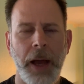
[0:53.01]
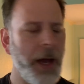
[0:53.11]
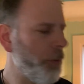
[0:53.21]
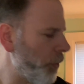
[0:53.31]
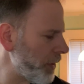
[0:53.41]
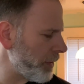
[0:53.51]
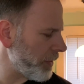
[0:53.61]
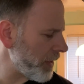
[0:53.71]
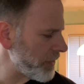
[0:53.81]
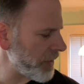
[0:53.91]
One of the
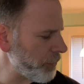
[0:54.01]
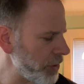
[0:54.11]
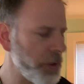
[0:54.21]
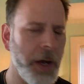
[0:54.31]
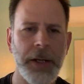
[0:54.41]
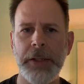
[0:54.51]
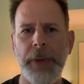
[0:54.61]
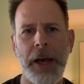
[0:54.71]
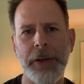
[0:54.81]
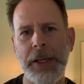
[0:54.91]
things that we talked
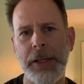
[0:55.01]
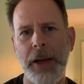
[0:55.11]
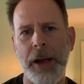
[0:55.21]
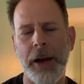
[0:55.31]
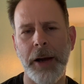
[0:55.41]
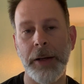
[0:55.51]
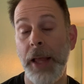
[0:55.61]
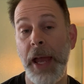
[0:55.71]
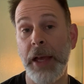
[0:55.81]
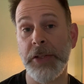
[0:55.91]
about in our
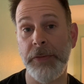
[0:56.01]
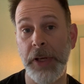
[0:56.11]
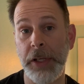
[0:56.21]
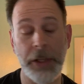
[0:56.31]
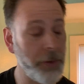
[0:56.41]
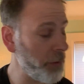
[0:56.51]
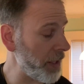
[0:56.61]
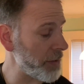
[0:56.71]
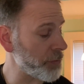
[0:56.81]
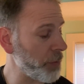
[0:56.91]
last video,
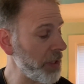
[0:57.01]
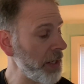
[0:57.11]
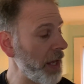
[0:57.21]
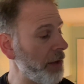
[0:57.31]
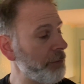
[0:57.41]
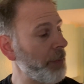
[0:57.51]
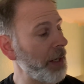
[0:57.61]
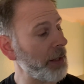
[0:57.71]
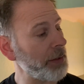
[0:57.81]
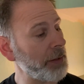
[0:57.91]
as we have
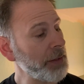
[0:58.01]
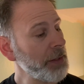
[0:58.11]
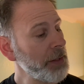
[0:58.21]
been